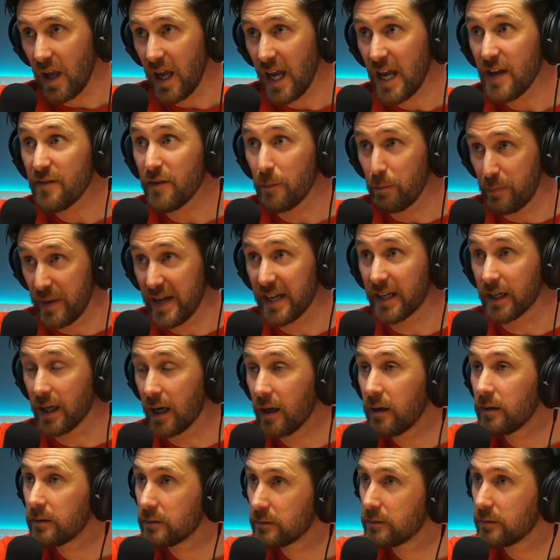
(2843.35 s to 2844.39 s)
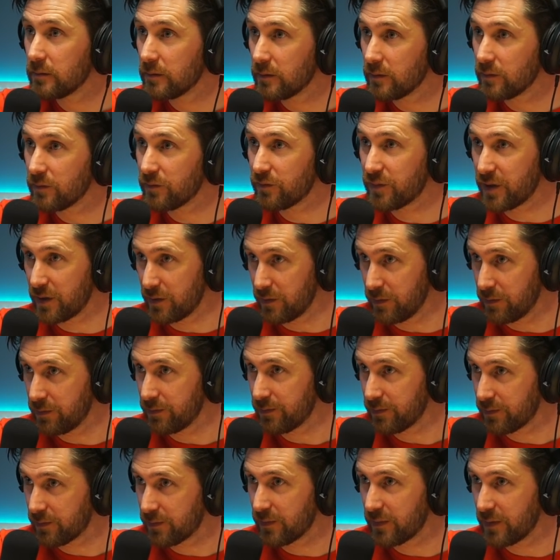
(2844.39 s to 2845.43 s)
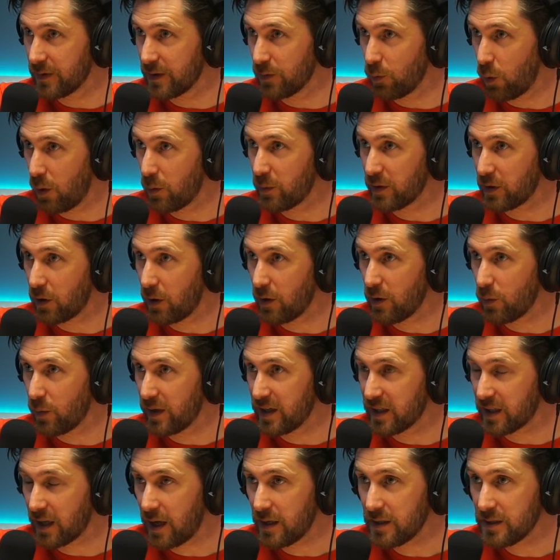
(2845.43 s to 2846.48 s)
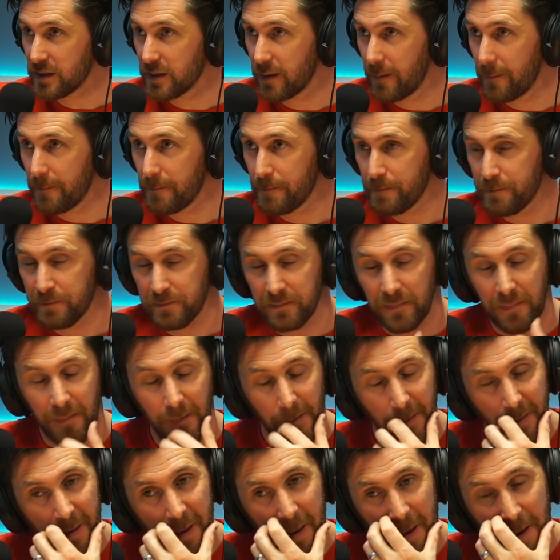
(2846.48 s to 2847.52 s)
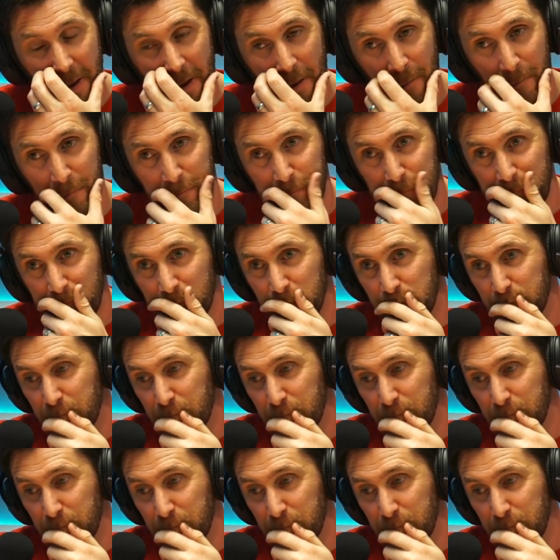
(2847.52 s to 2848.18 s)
Even bigger. Yeah. Than the one we got at the weekend, Yeah, yeah. um,